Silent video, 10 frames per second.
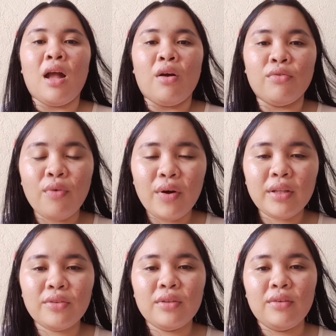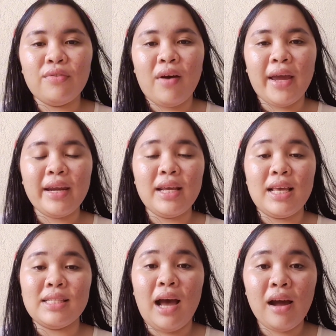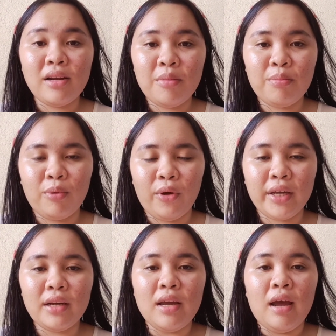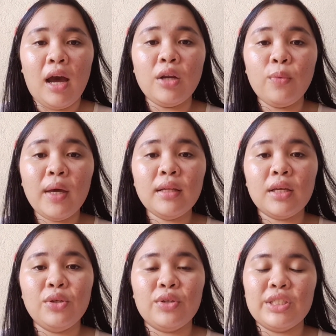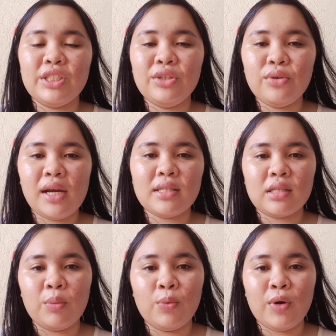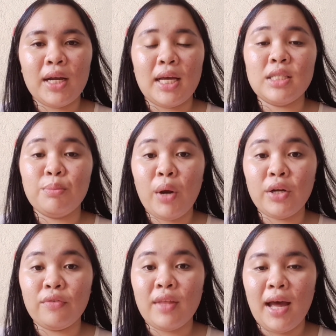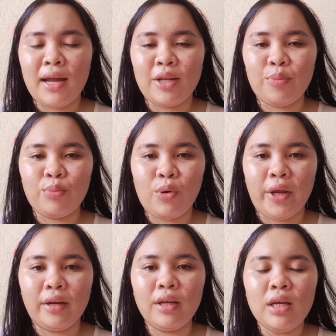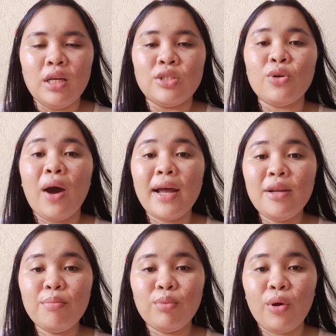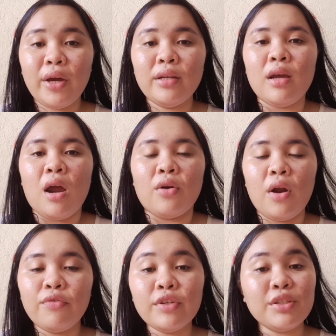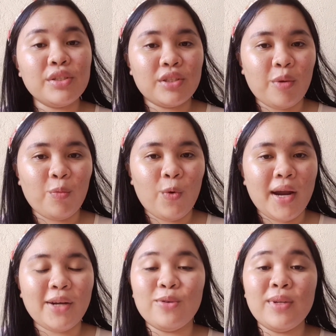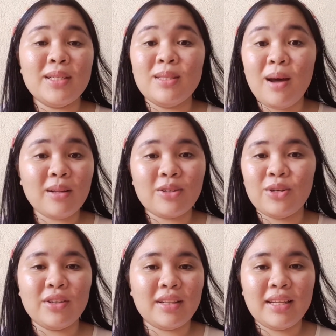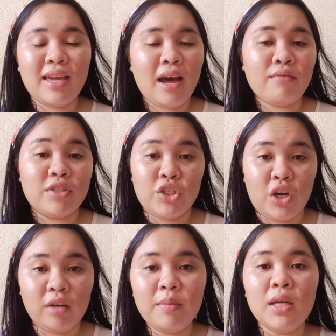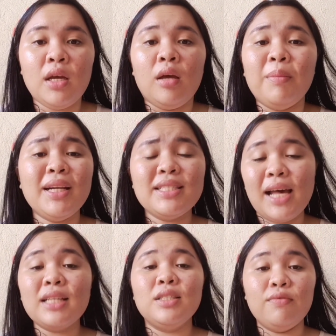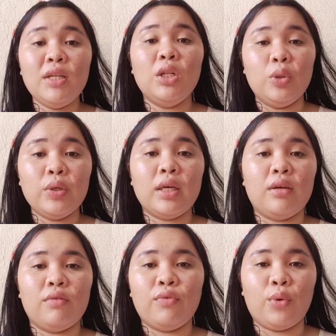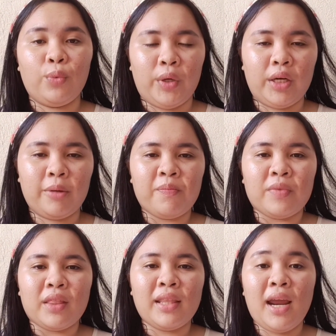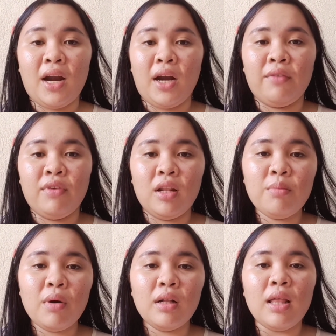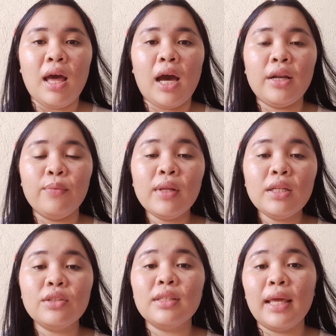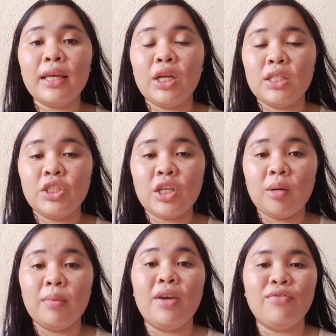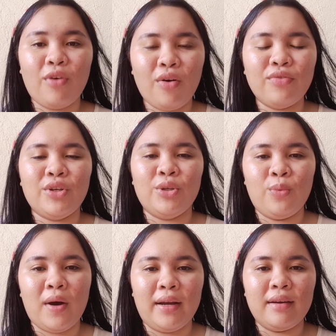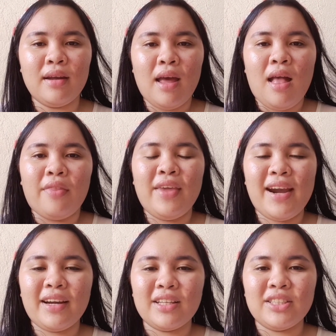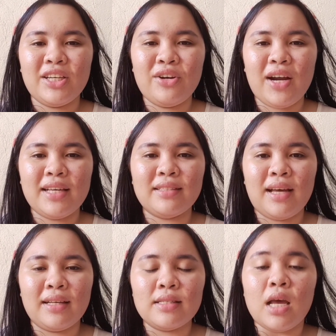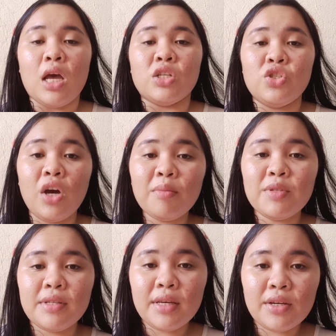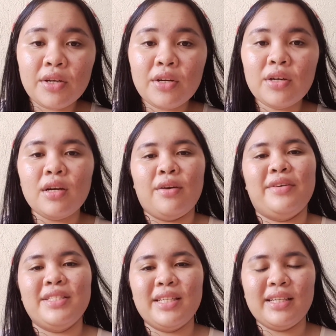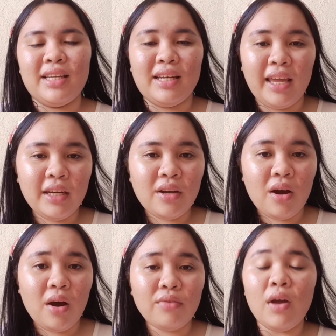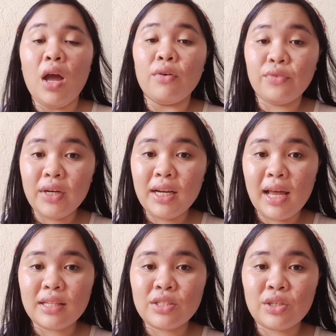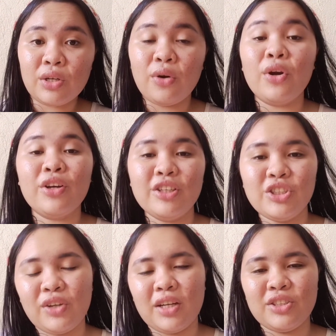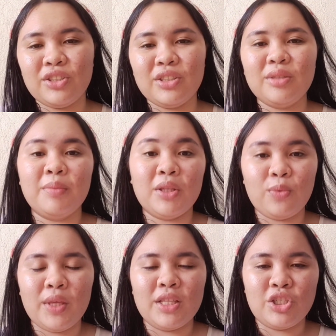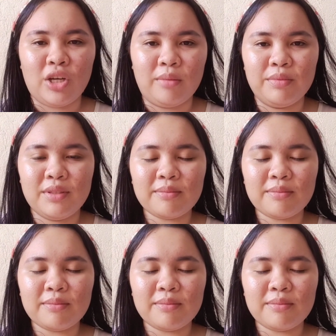Fourth to define is unemployed, and when can you categorize someone as part of the unemployed? So unemployed refers to someone who does not currently have a job but is actively looking for work. They are available and willing to take on a job if offered one. They are categorized as job seeker, recently laid off, freelancer, or contractors between jobs.